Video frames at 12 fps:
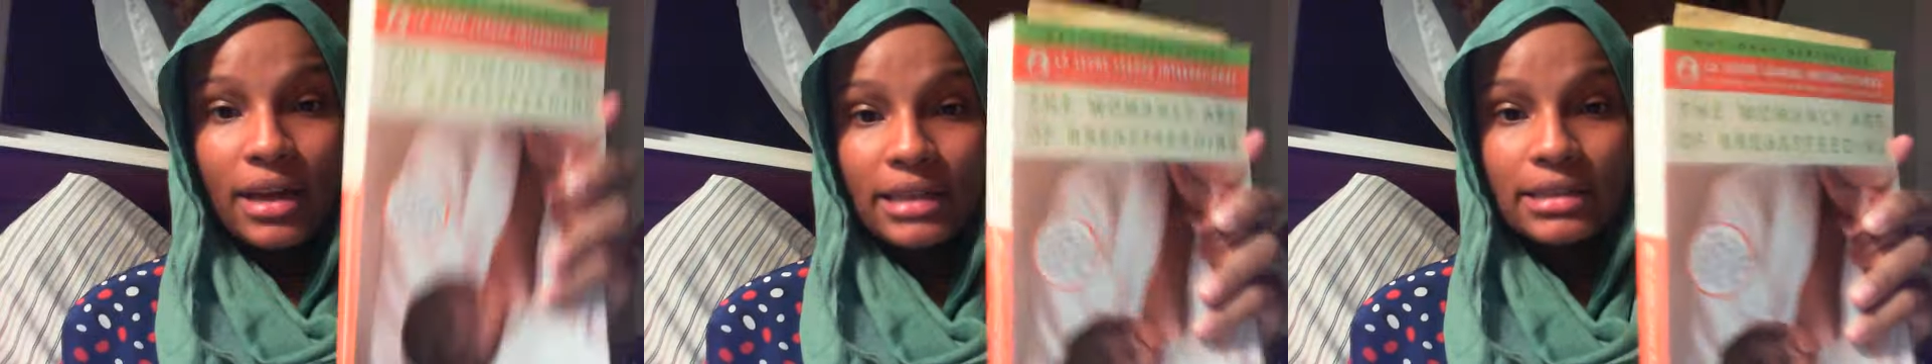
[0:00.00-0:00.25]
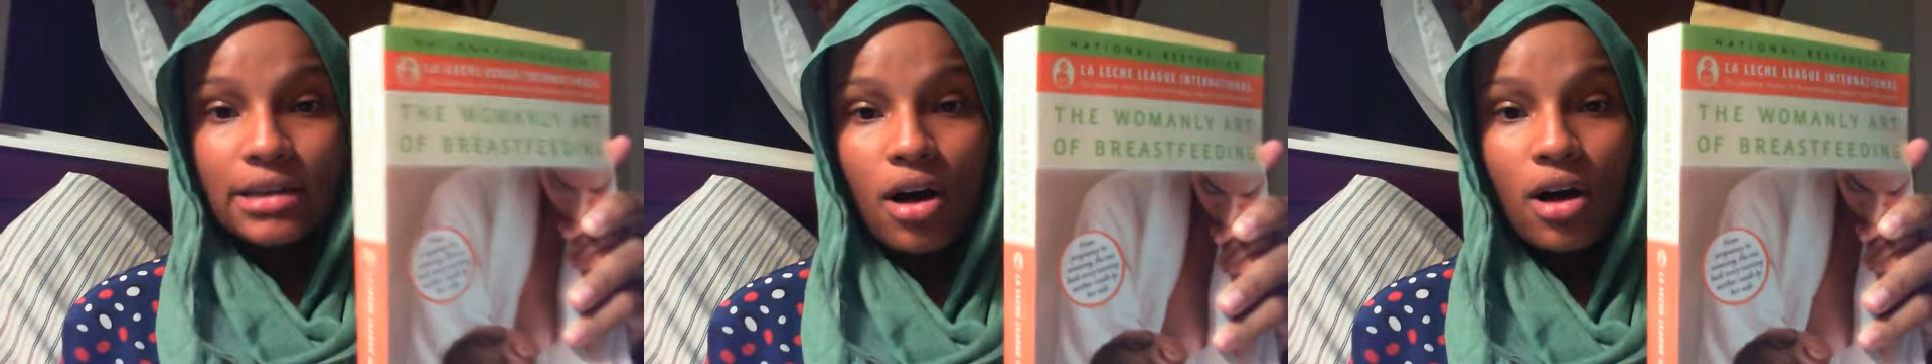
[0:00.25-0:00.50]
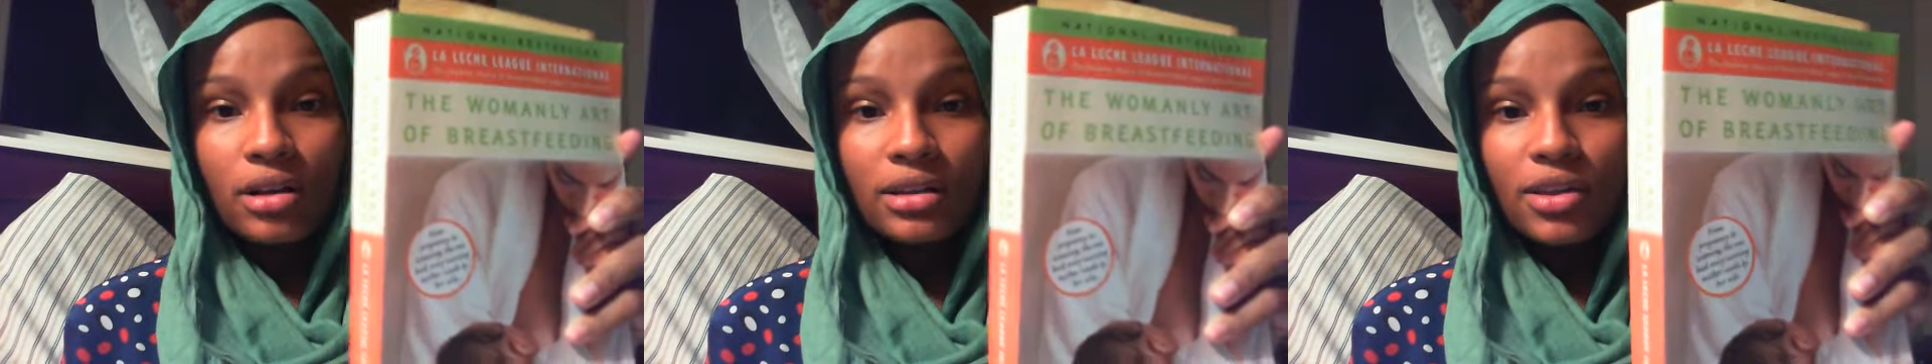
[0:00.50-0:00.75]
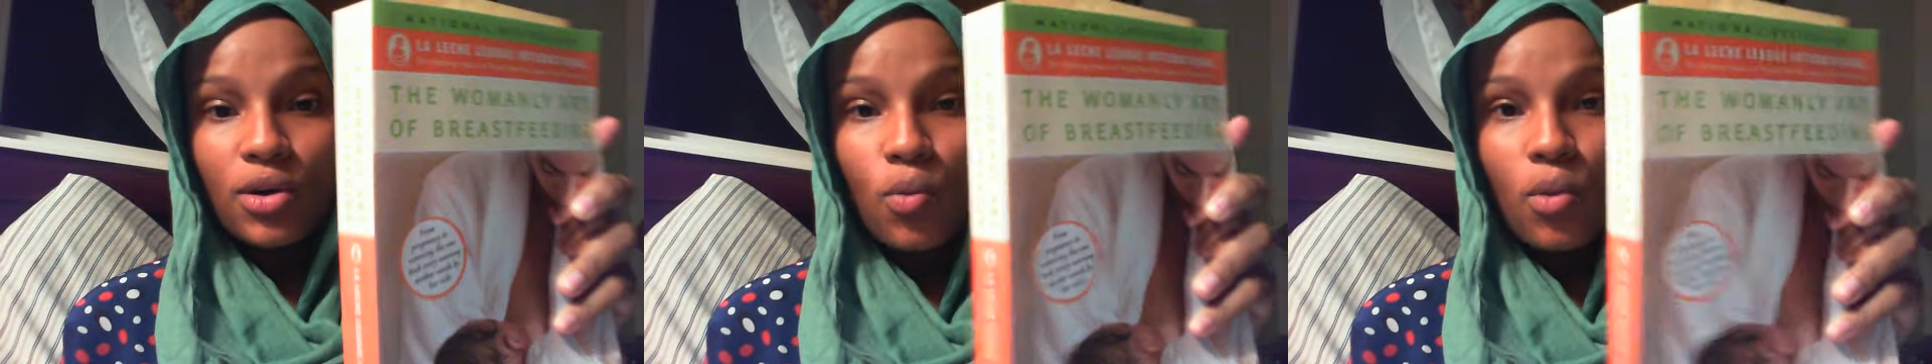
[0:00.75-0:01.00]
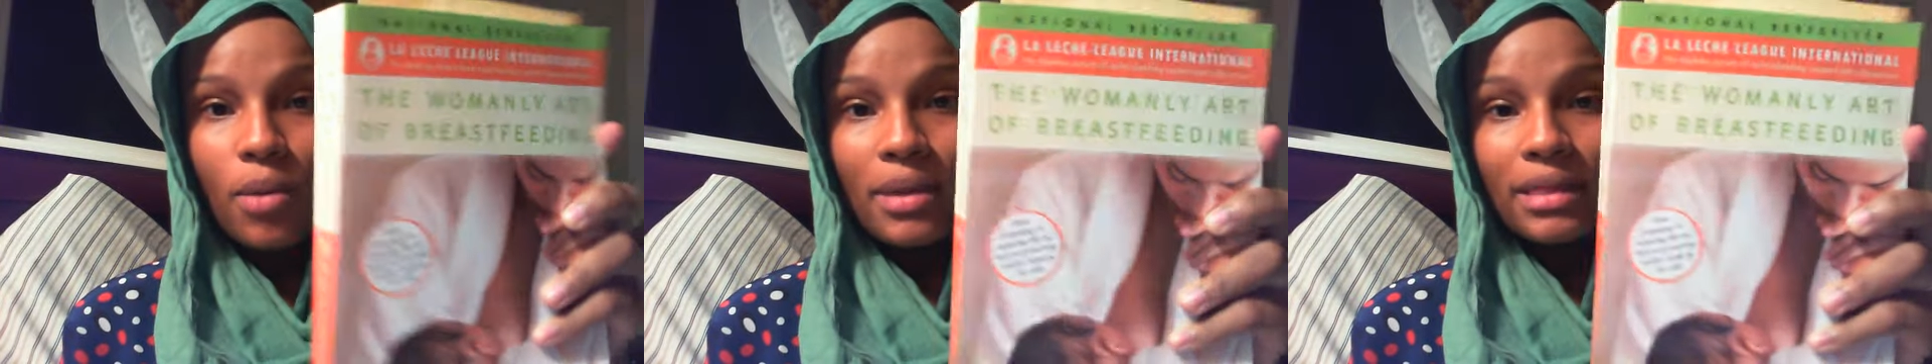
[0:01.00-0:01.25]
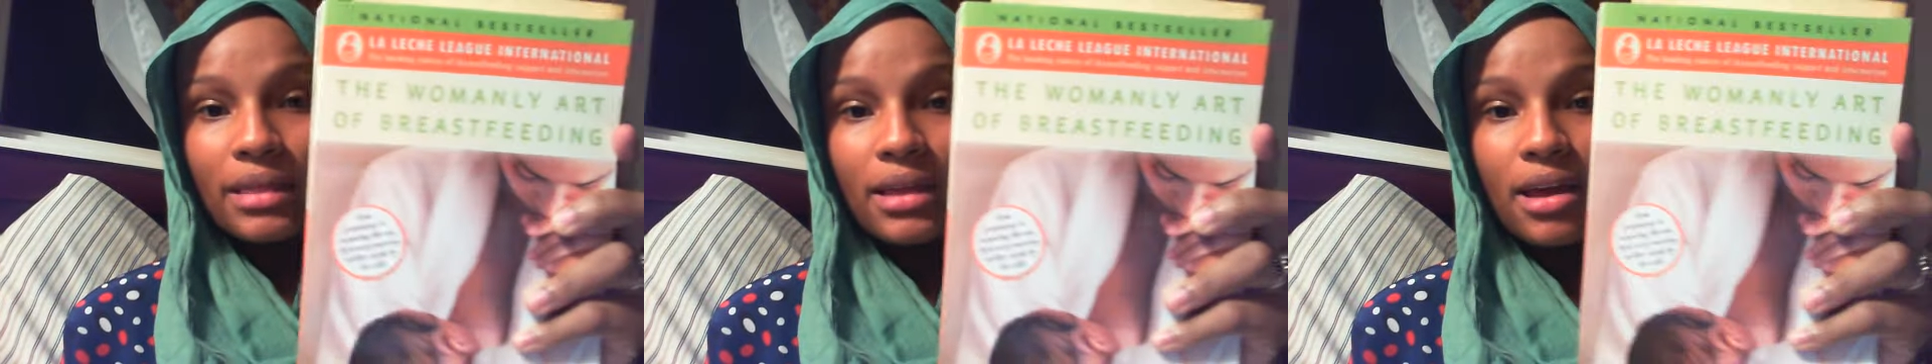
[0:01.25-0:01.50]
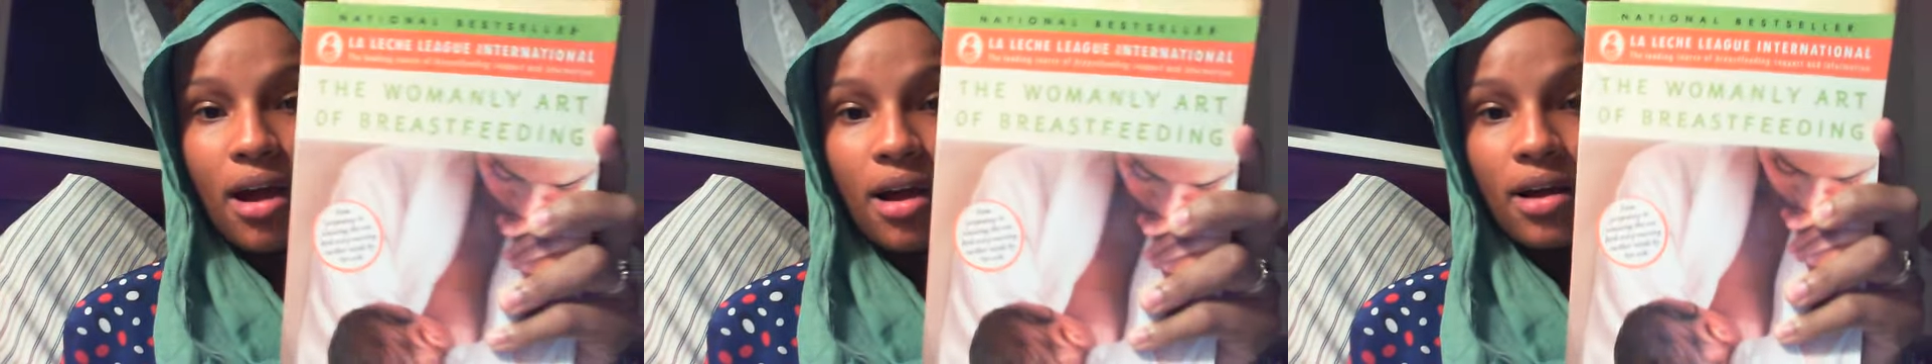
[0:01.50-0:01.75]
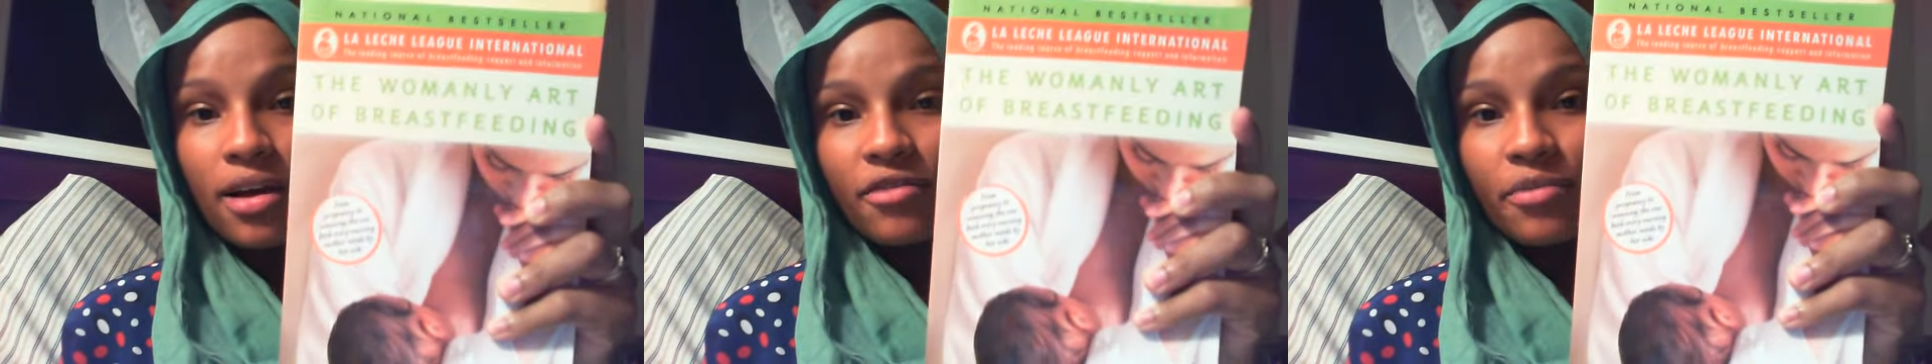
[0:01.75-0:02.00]
It's called The Womanly
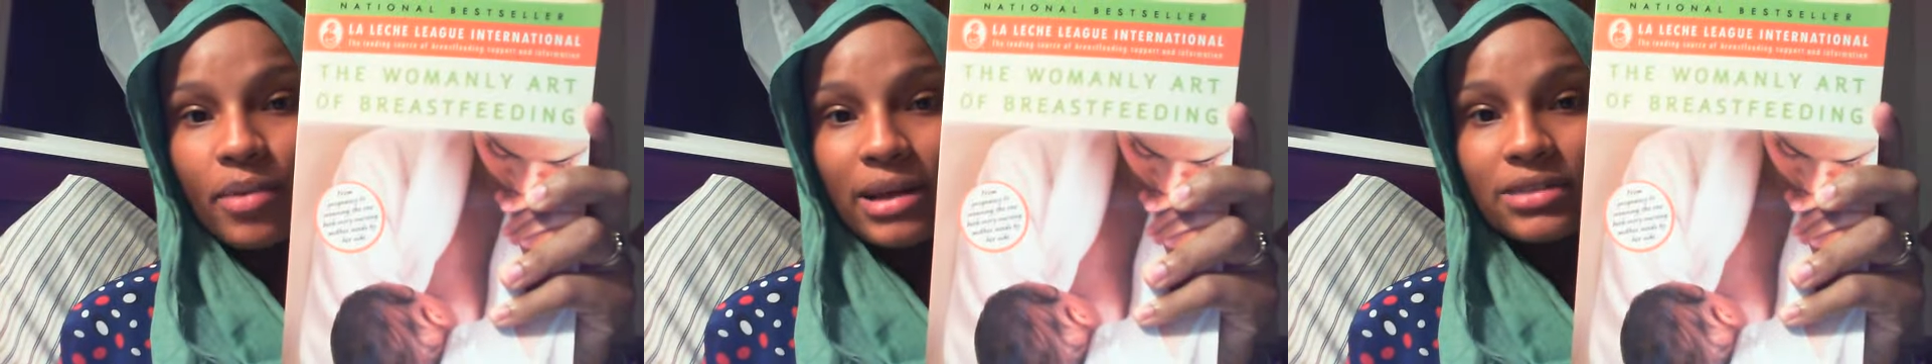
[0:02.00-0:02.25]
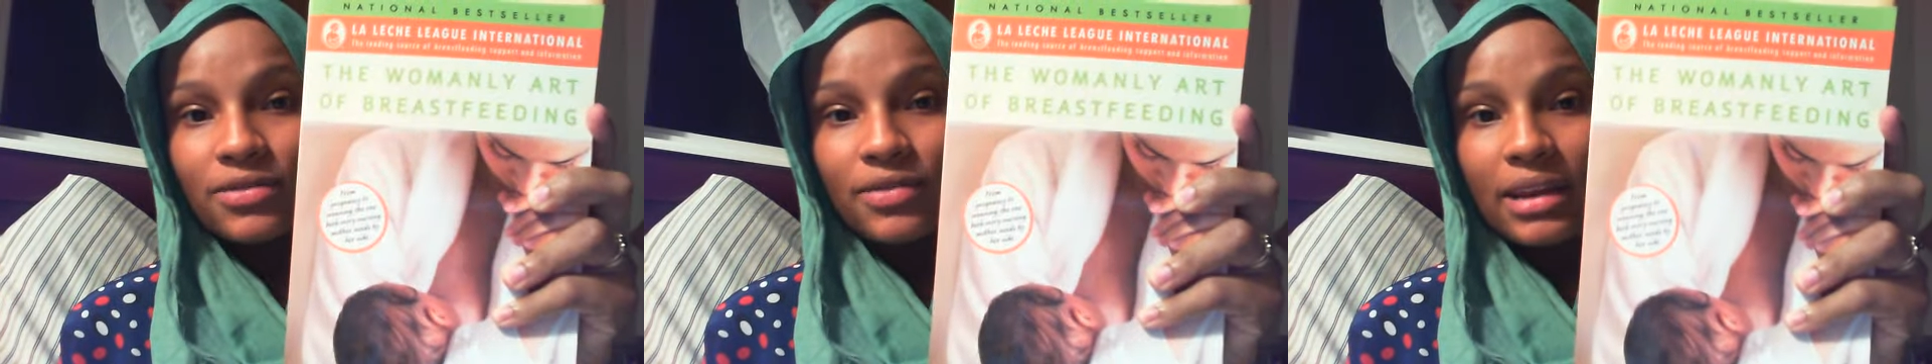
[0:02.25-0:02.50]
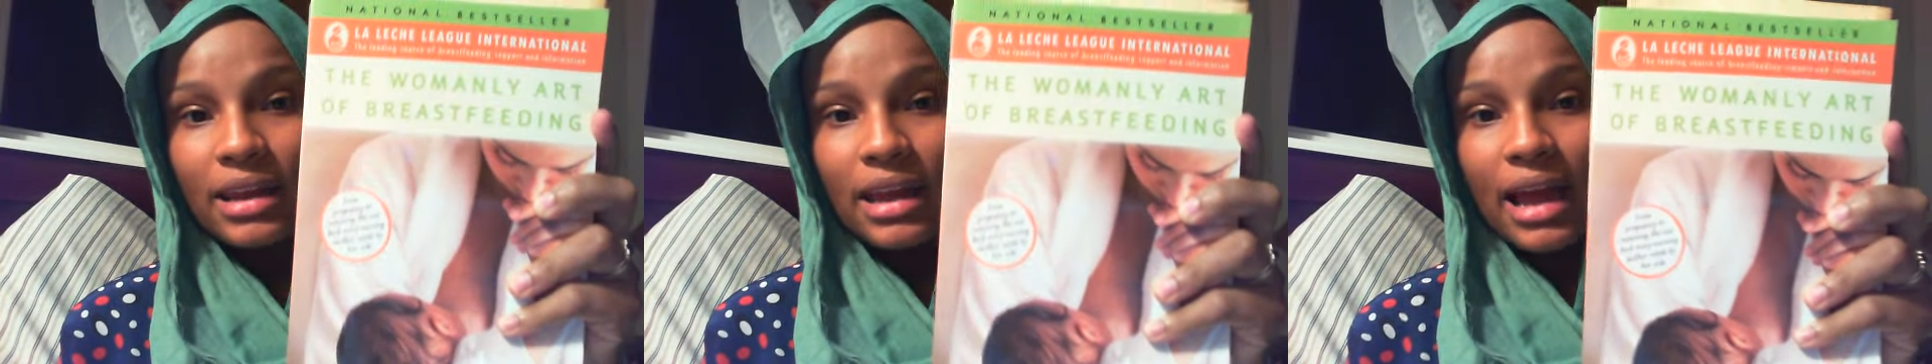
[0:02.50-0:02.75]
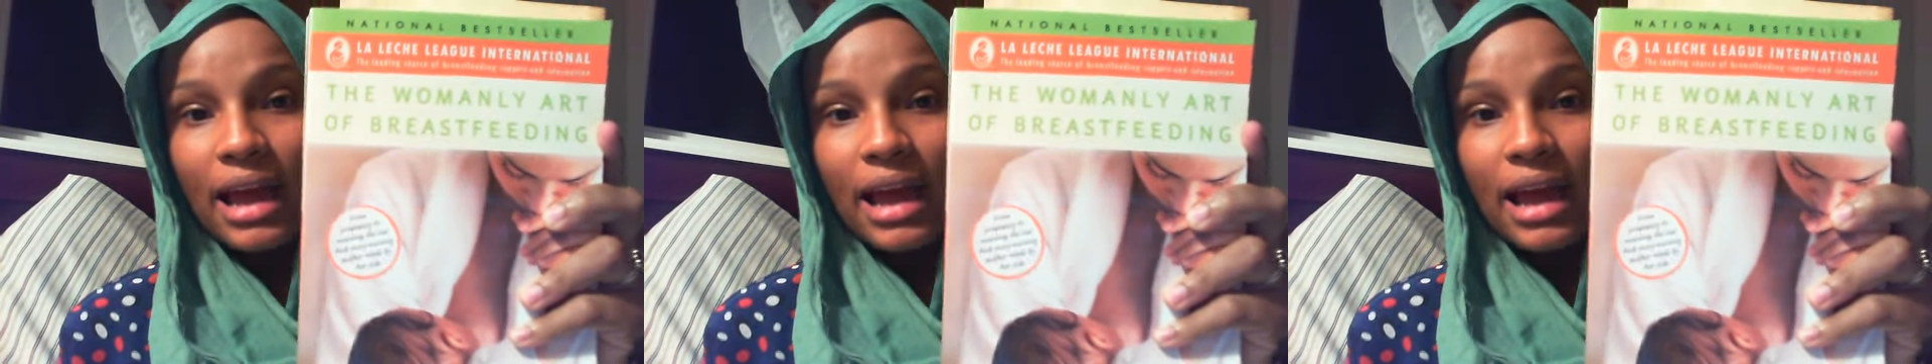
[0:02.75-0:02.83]
Art of Breastfeeding,